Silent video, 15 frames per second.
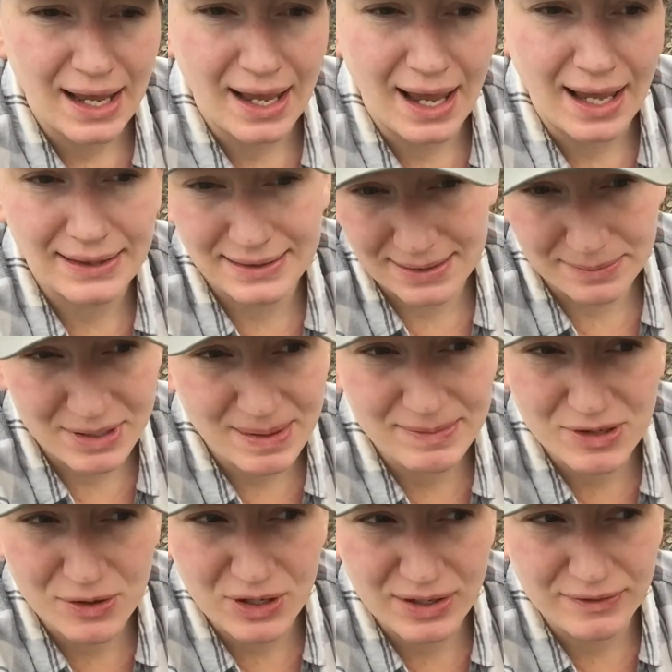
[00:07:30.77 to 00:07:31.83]
and sometimes
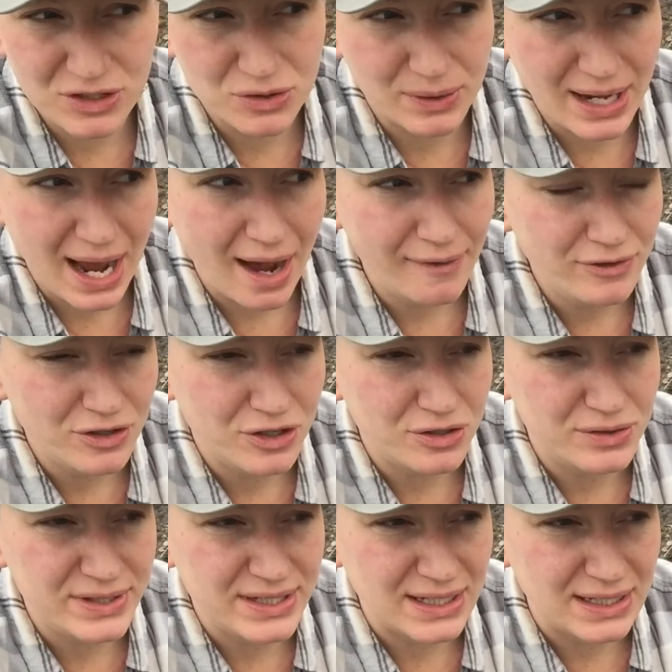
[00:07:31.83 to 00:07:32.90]
you can even do it after you
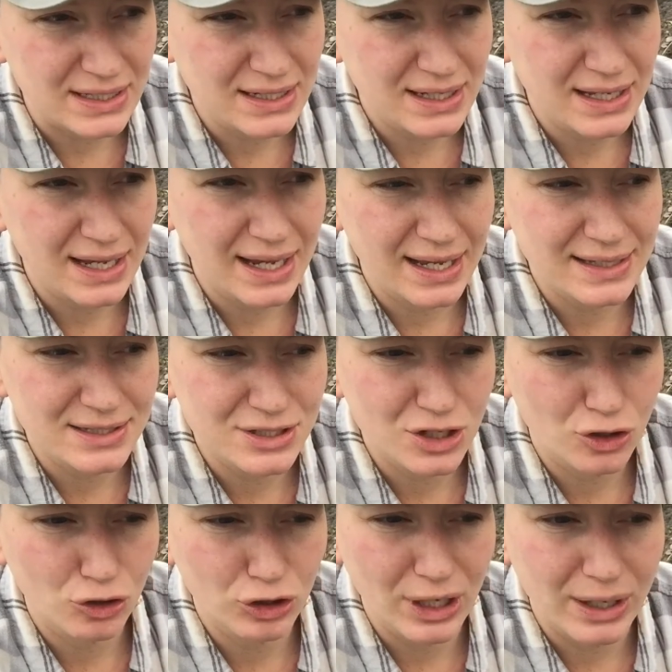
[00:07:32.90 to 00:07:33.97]
seed, is to
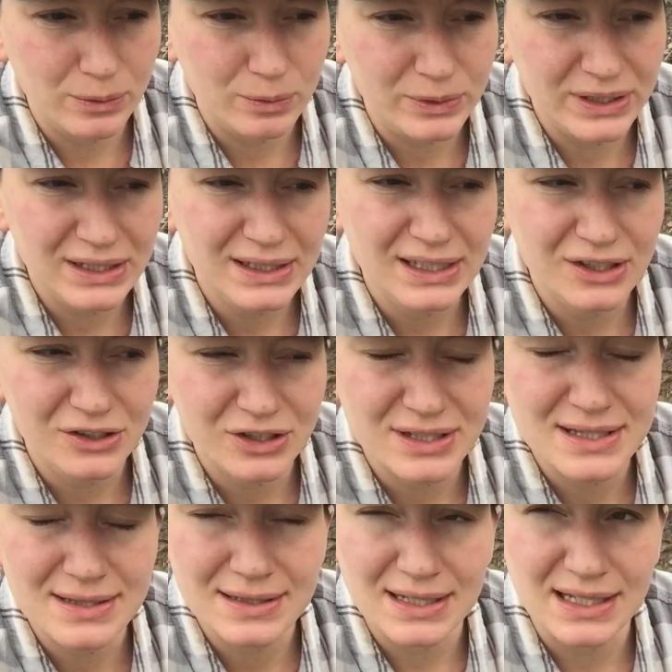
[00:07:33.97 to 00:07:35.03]
create really good
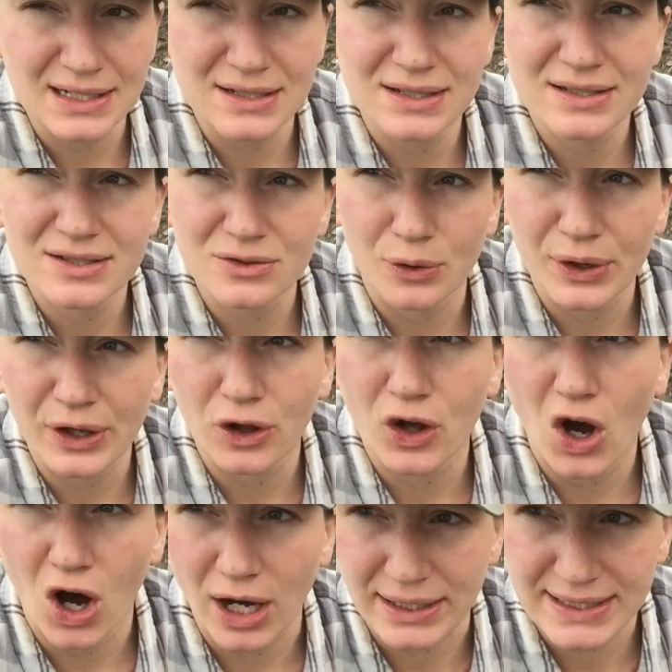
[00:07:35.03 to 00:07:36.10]
seed to soil
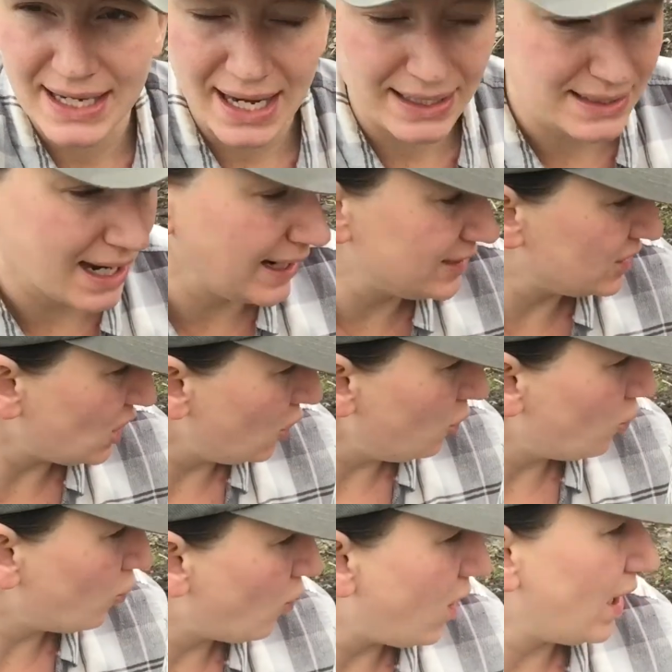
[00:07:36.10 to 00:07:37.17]
contact. I don't
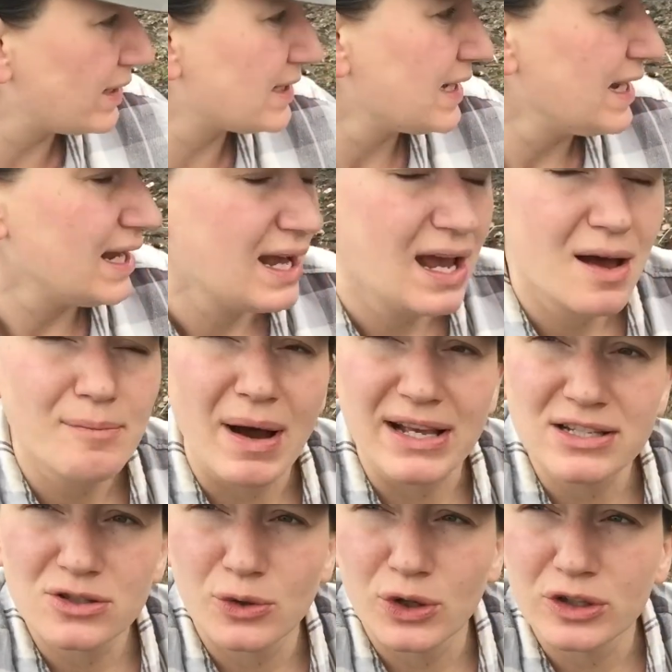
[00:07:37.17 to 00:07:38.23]
want my
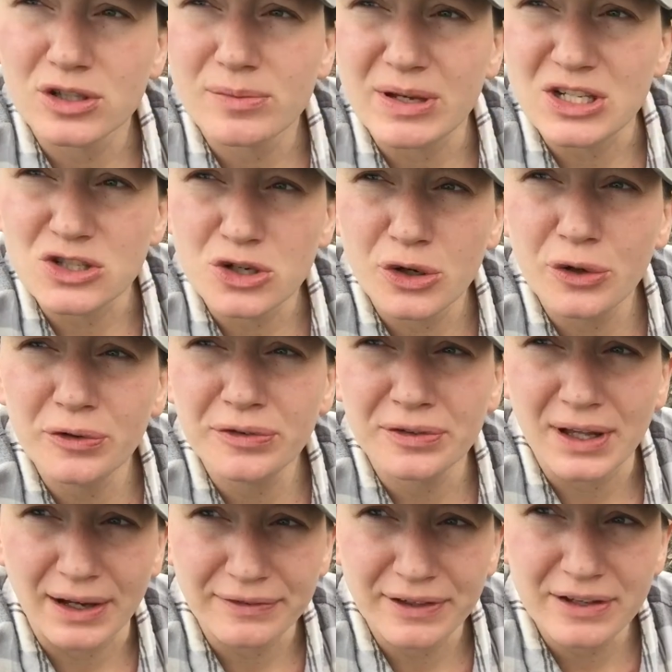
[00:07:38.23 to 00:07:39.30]
soil to be too
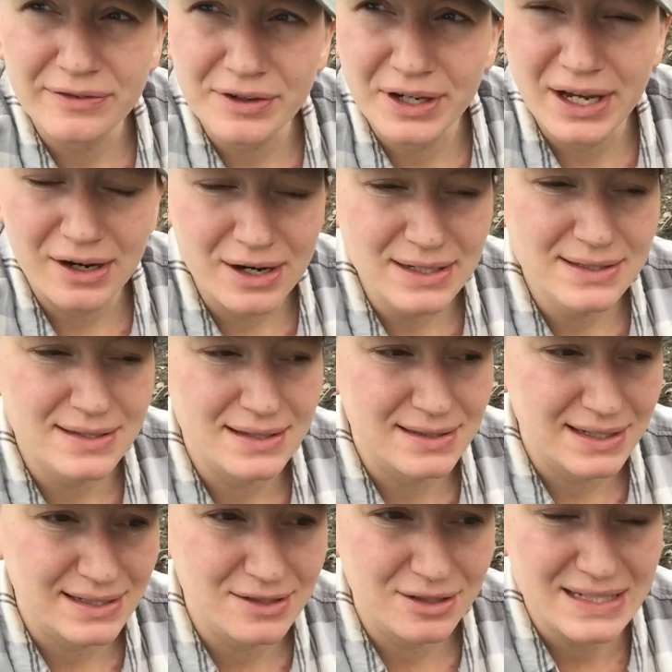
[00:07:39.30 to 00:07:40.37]
fluffy for carrots. The
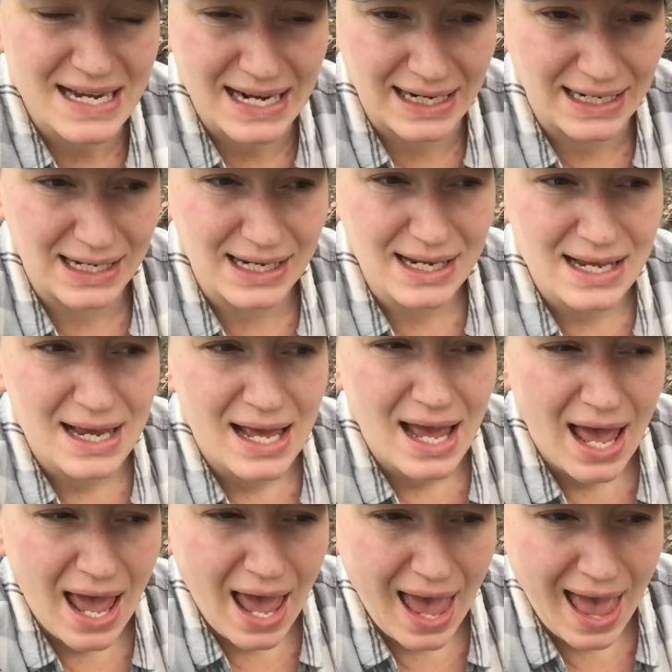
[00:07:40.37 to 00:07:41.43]
seeds are tiny,
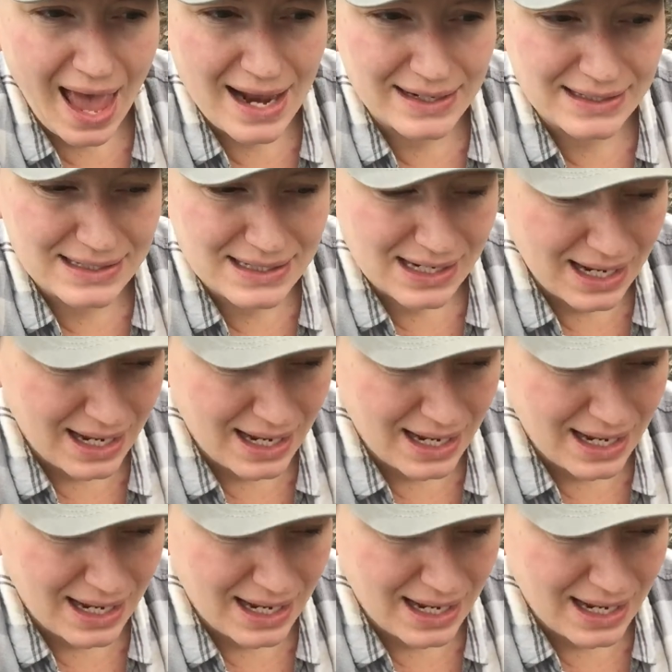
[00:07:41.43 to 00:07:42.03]
and